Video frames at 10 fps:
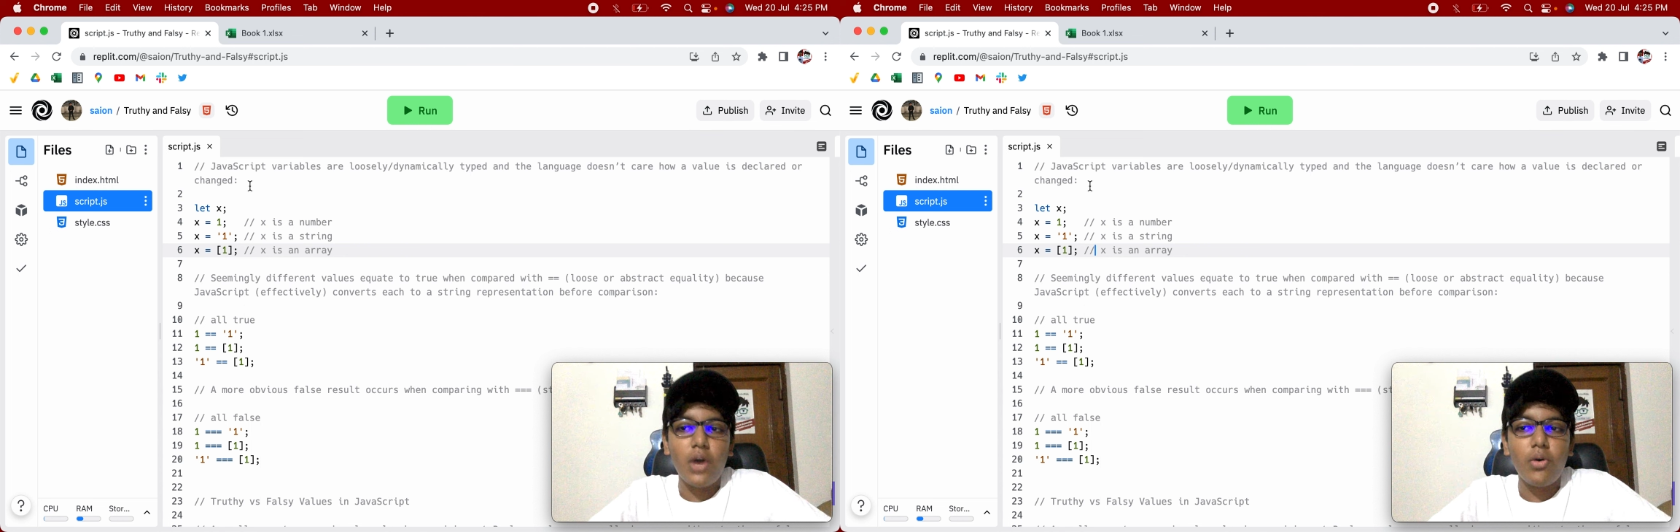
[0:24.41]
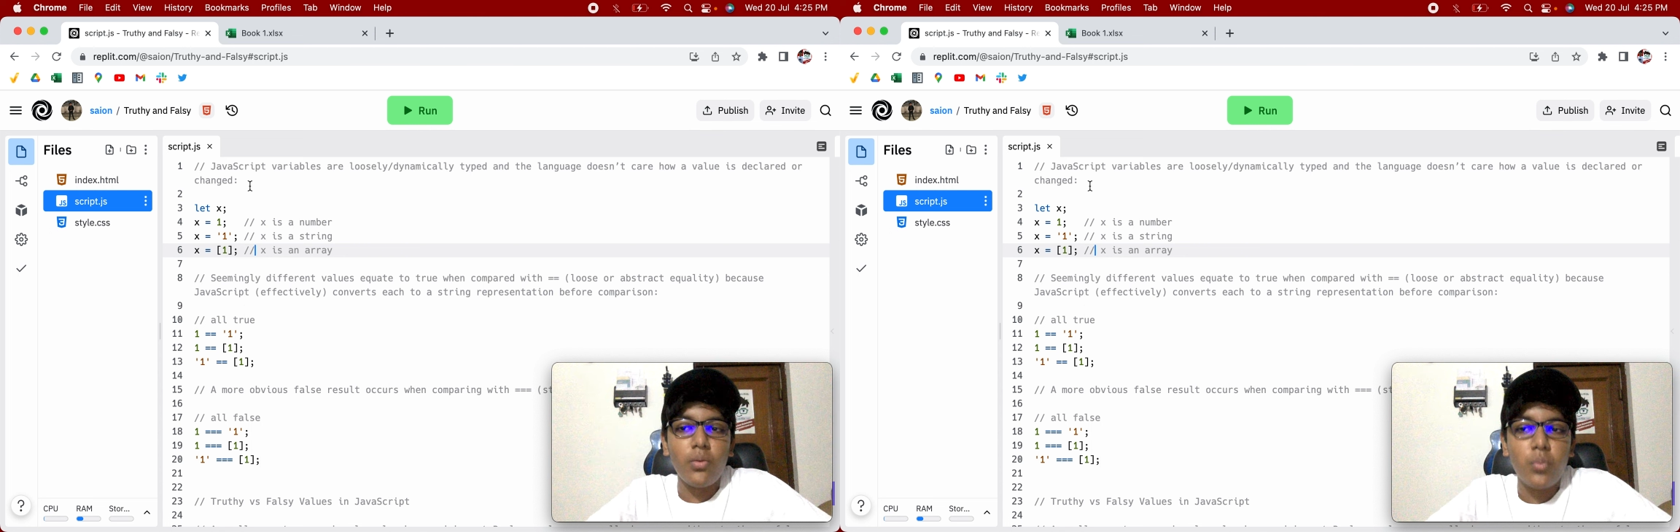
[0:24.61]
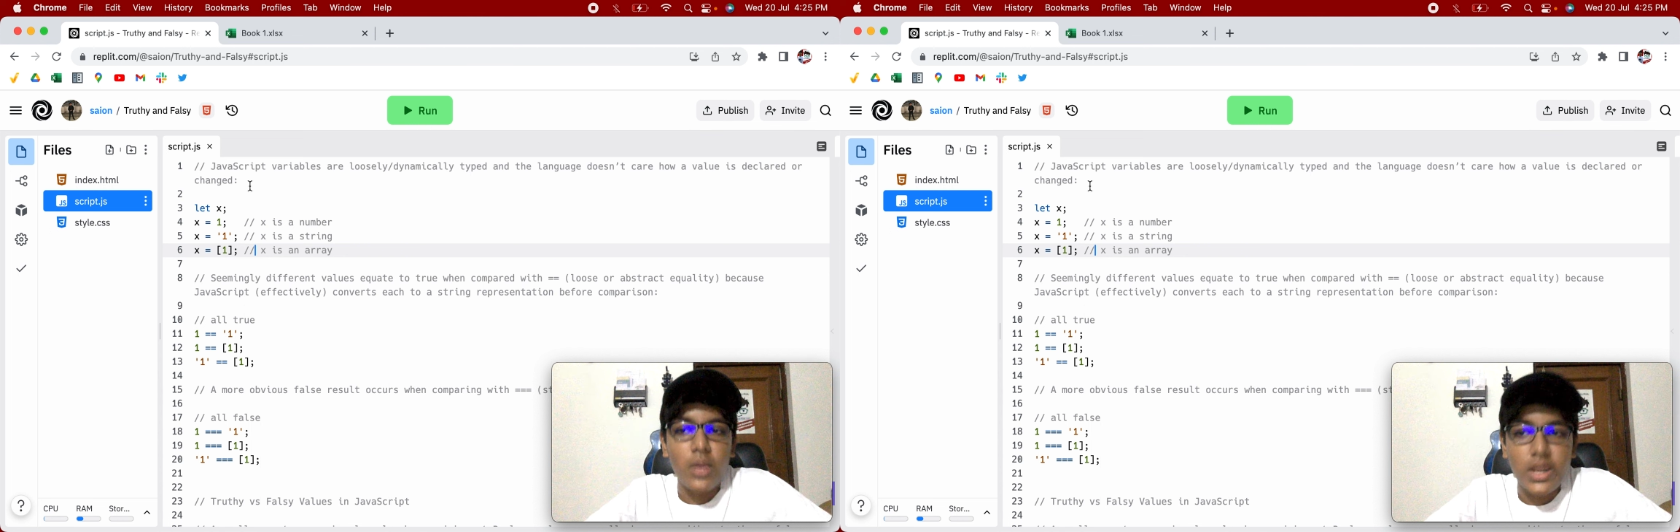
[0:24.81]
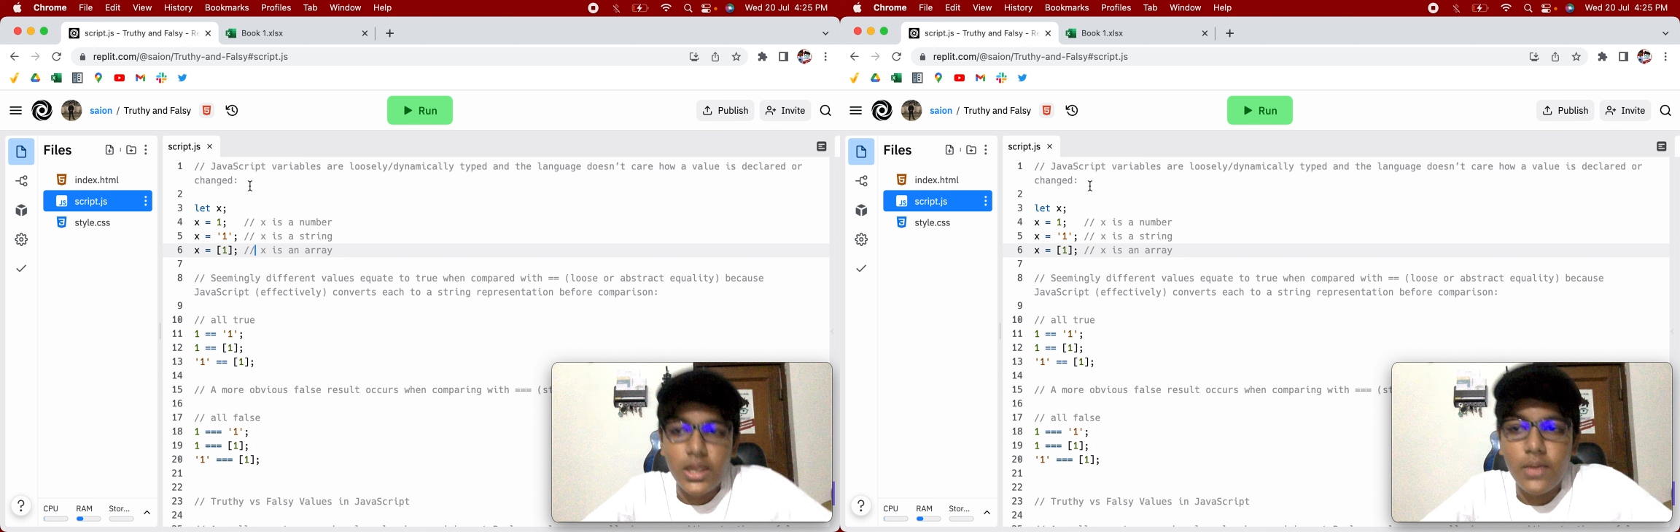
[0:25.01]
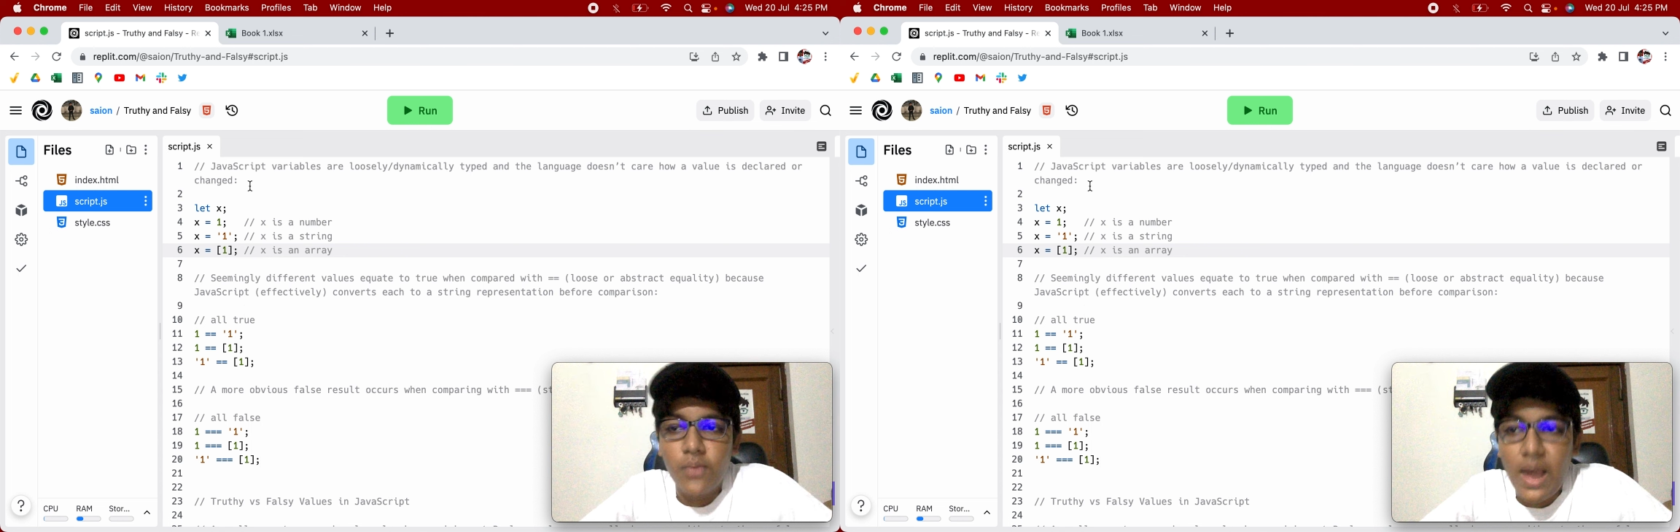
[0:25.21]

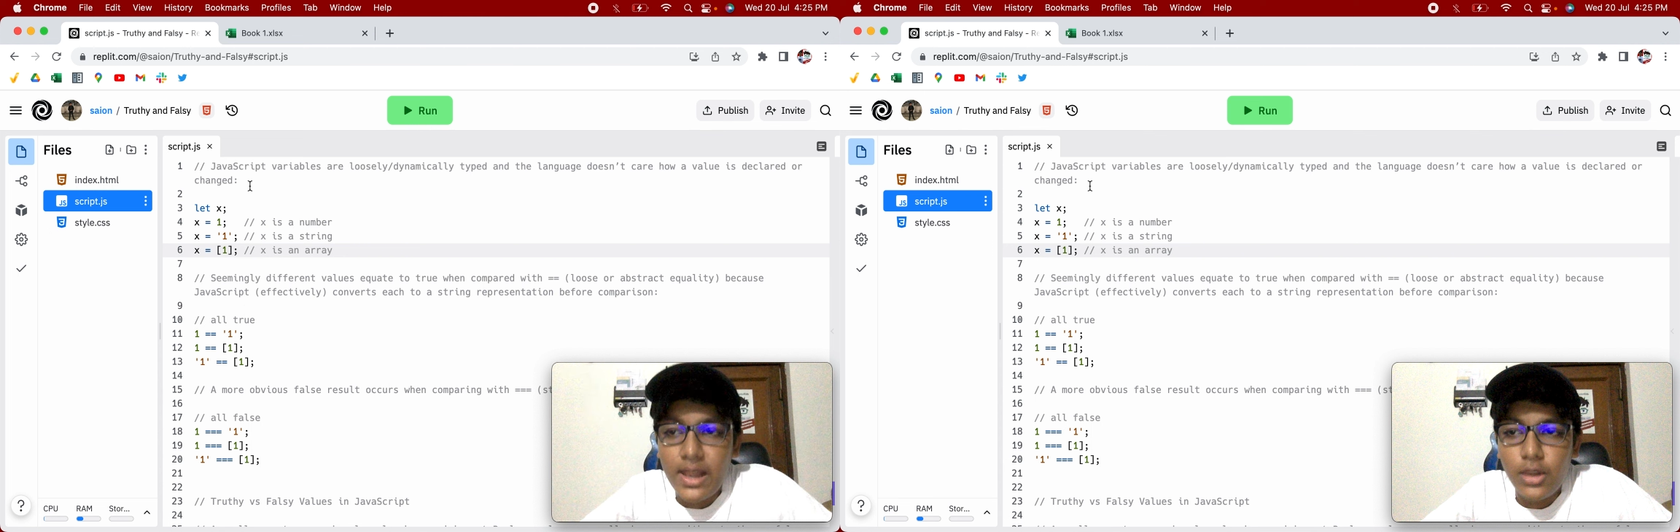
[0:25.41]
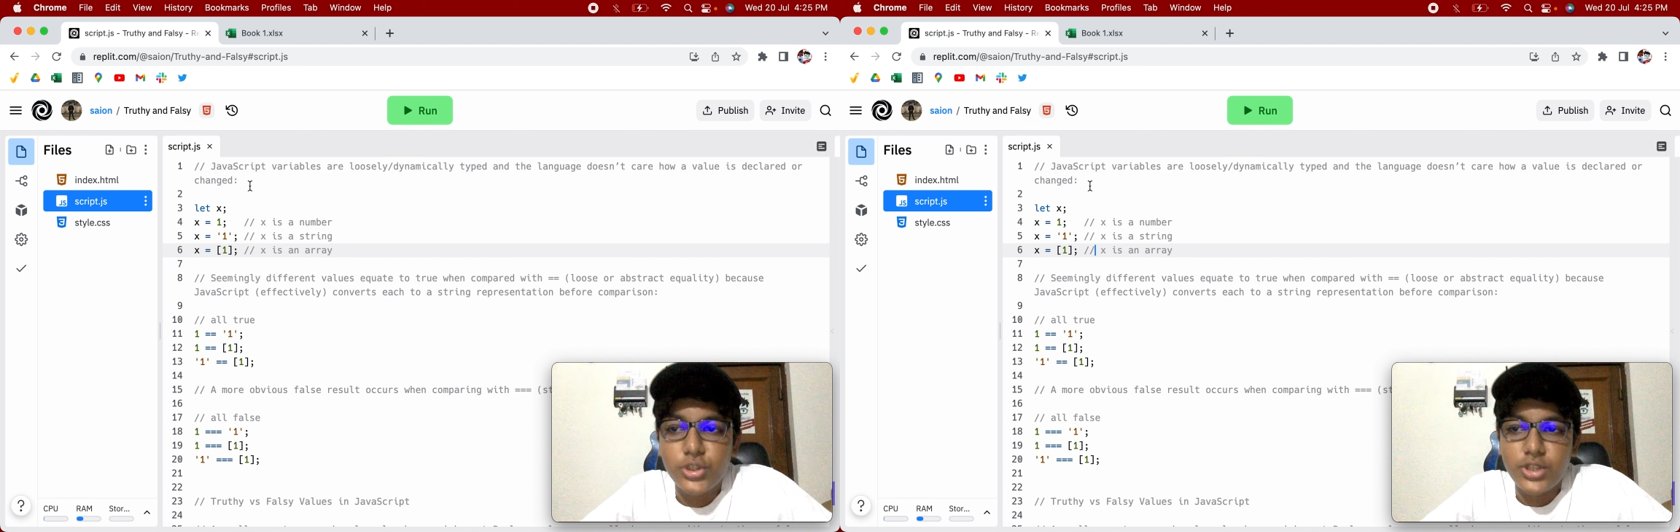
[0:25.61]
a value is